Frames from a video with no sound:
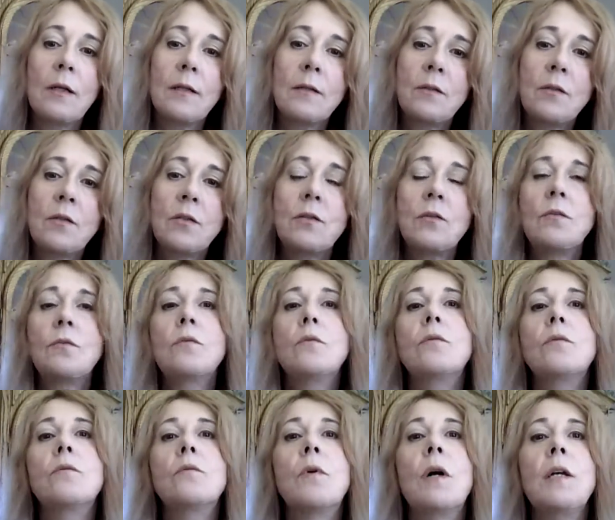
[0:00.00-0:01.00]
into
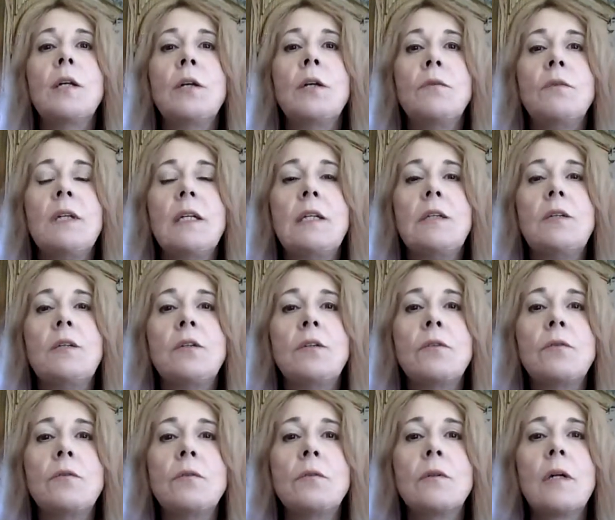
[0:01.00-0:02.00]
what you need
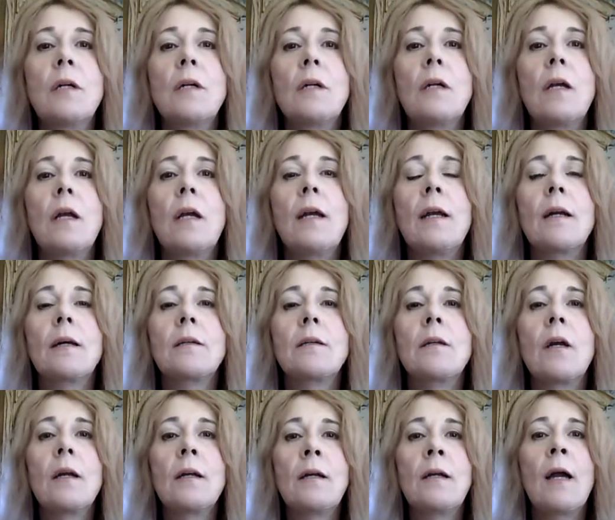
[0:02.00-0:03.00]
to and
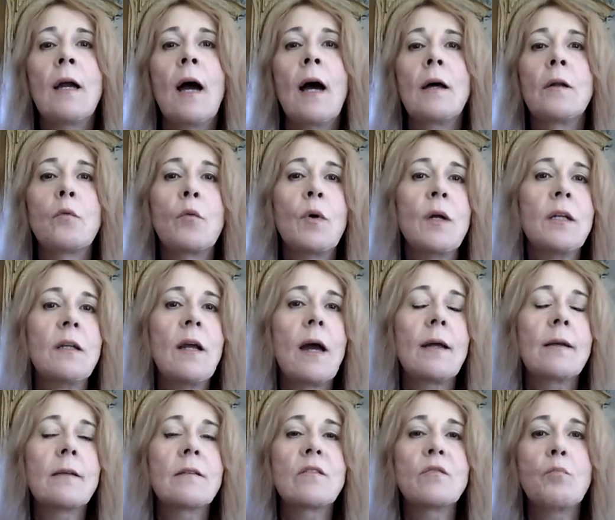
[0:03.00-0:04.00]
what
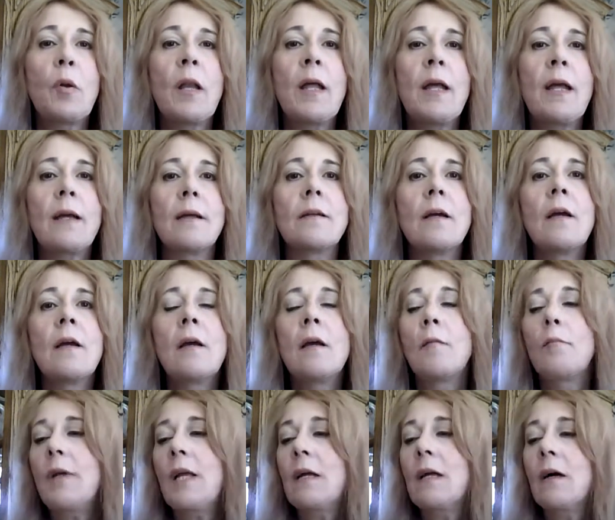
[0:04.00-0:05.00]
God has planned,
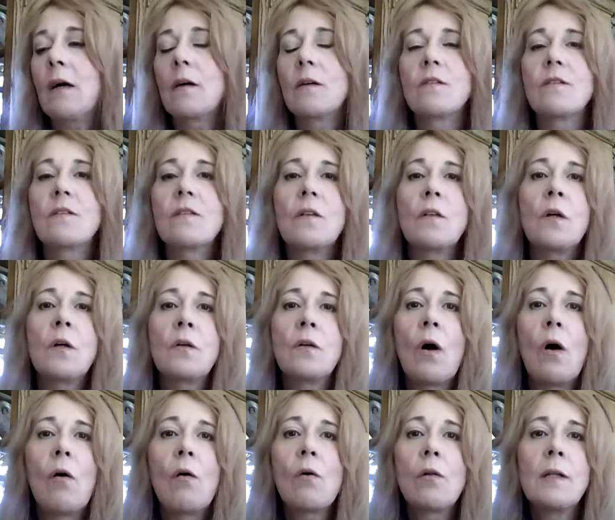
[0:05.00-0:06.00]
because the
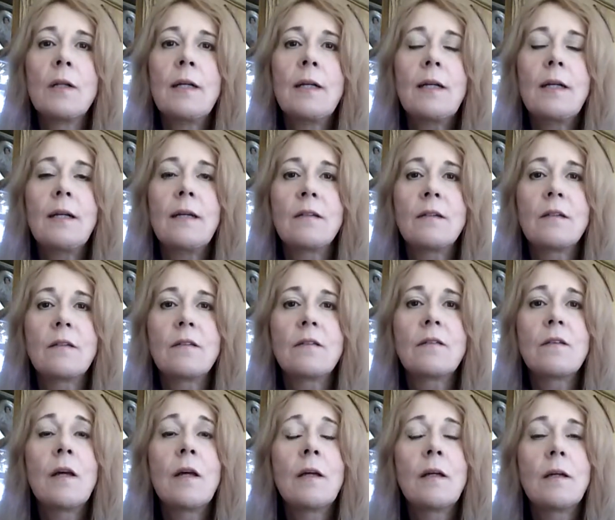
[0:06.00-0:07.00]
goal is
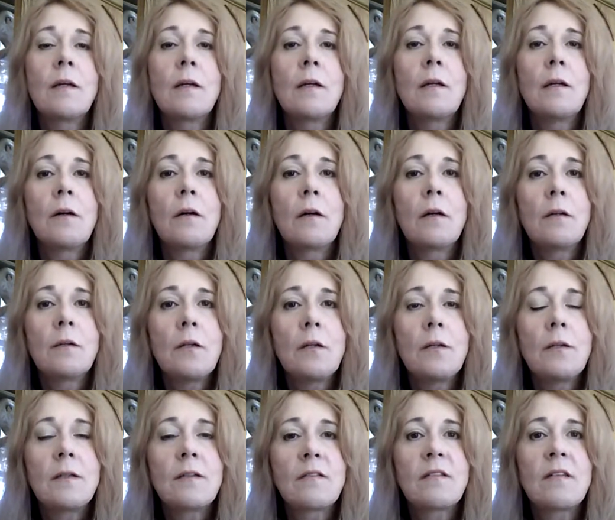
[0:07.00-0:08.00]

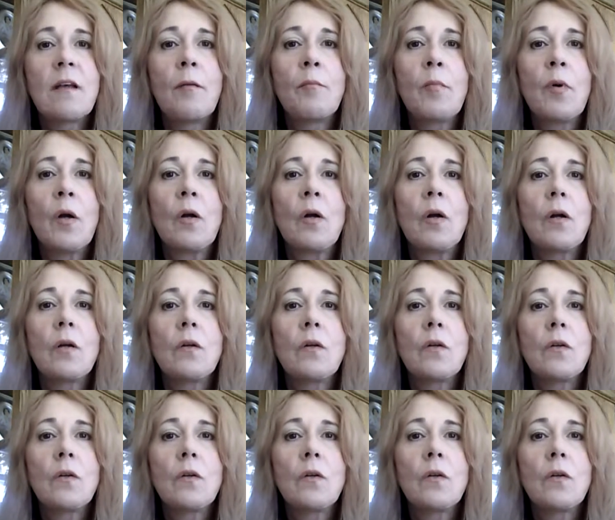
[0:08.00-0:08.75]
December